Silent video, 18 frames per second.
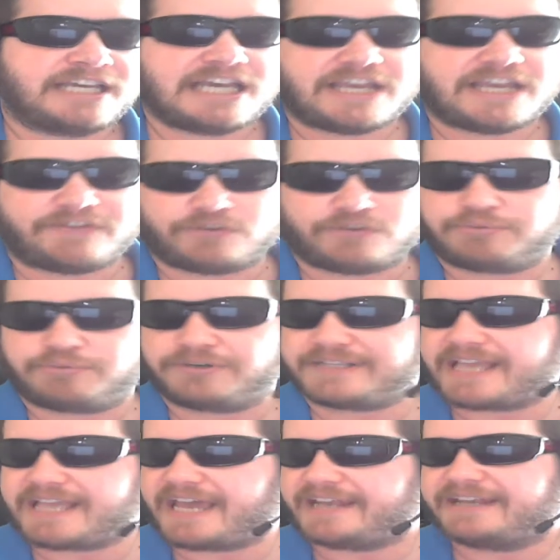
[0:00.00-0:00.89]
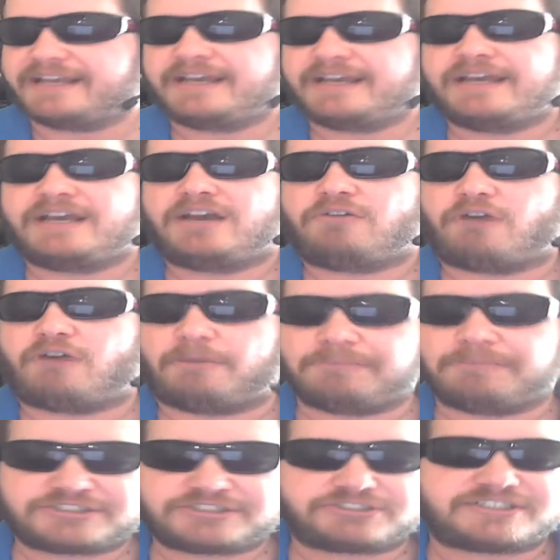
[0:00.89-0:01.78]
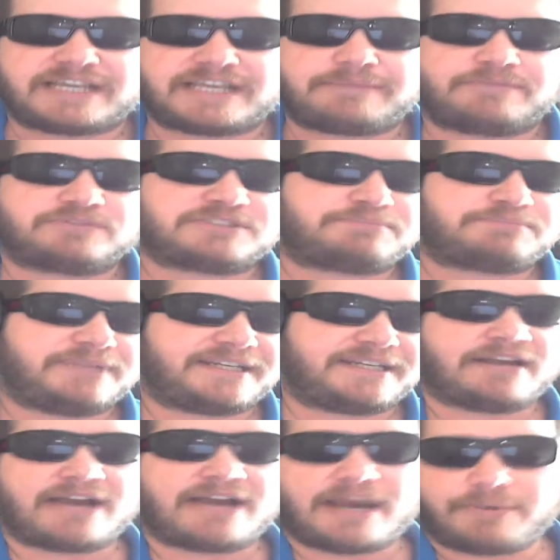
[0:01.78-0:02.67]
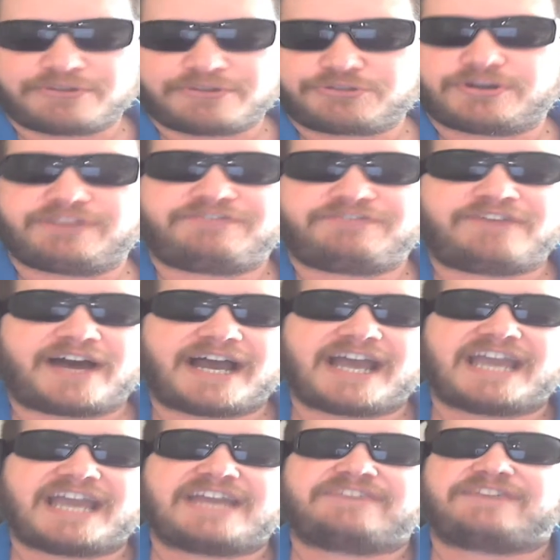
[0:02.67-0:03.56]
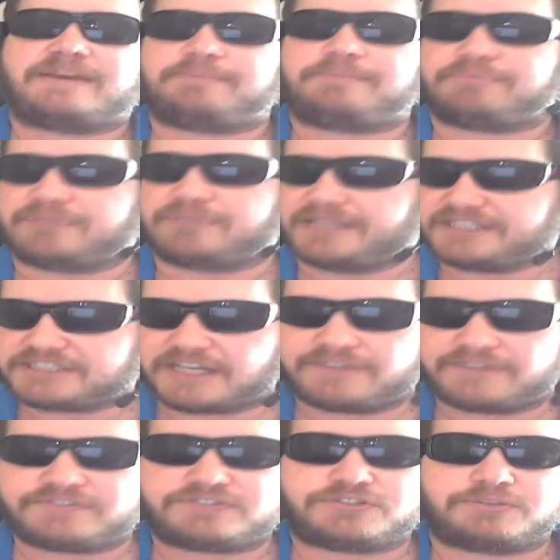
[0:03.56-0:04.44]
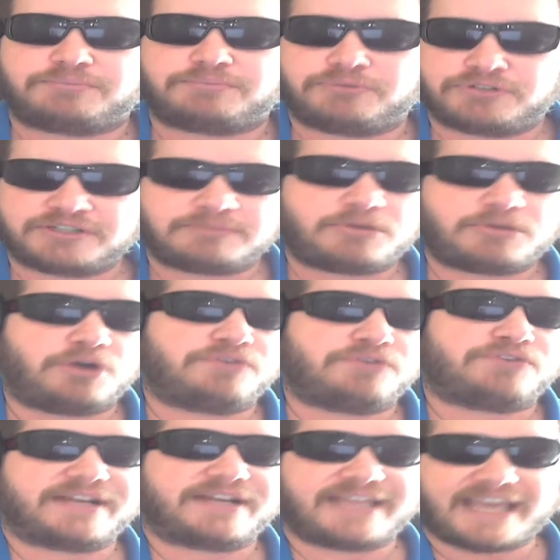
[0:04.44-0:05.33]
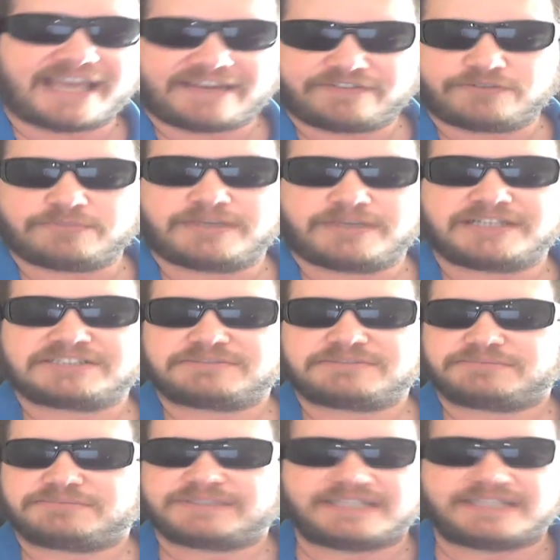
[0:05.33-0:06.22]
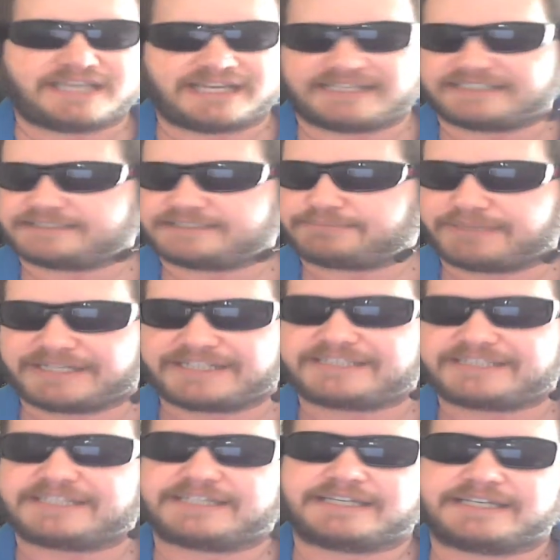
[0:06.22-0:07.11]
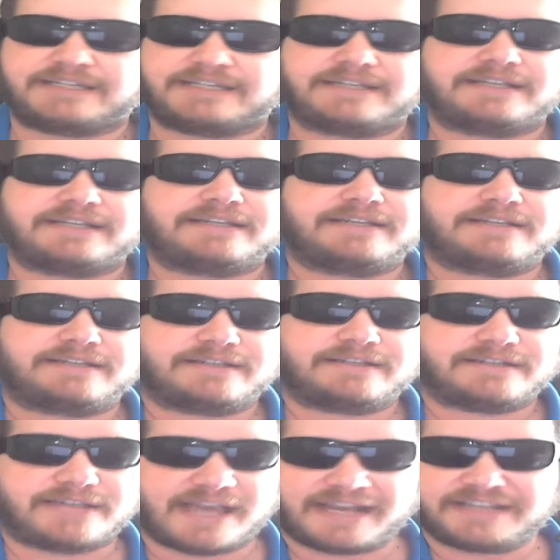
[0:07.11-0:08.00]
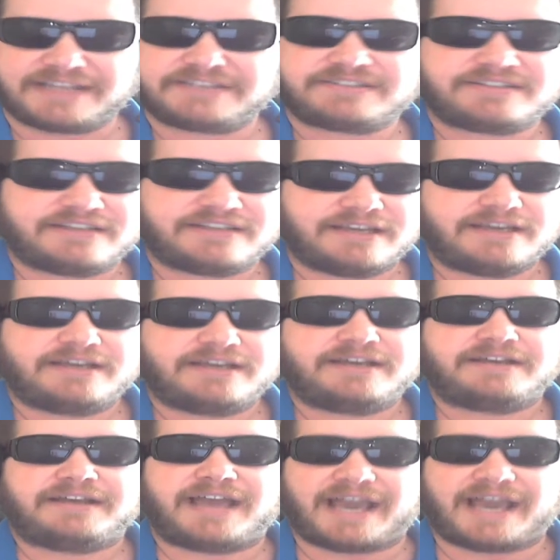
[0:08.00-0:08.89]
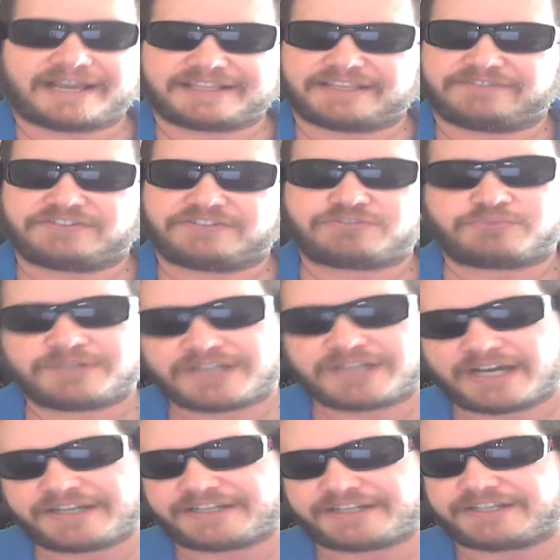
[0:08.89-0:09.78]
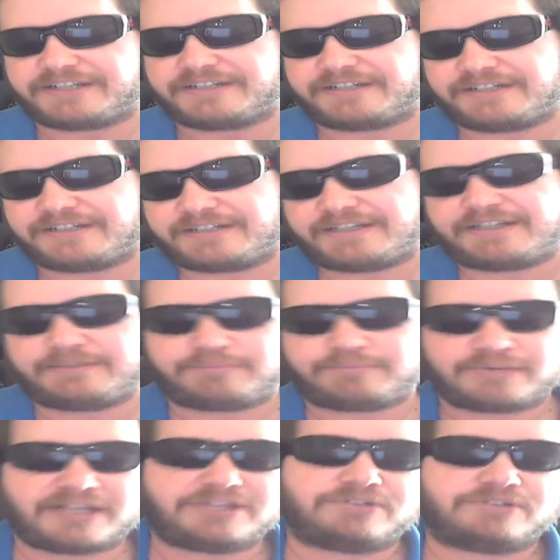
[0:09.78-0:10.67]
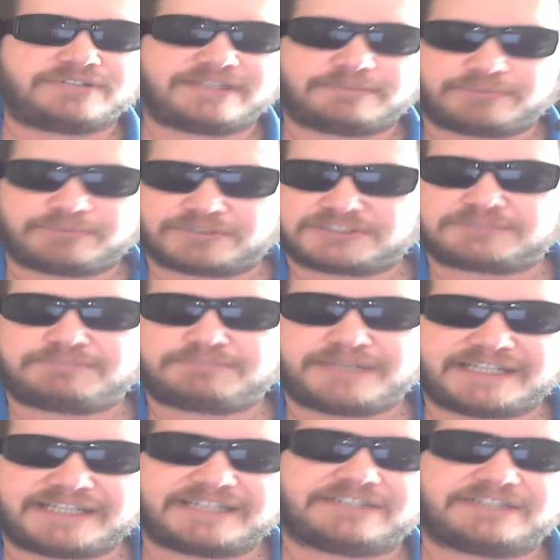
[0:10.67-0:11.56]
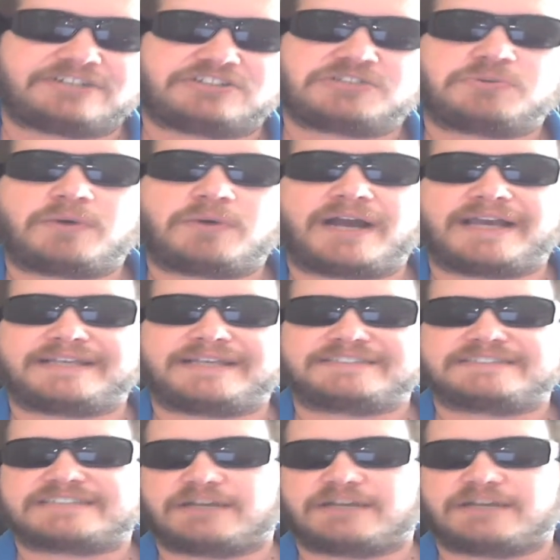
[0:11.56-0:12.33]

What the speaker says: If you put that, while Mr. Deadman was speeding down Highway 35, a police officer pulled him over and gave him a speeding ticket. That is active. It's redundant. I probably don't need to put speeding in there twice.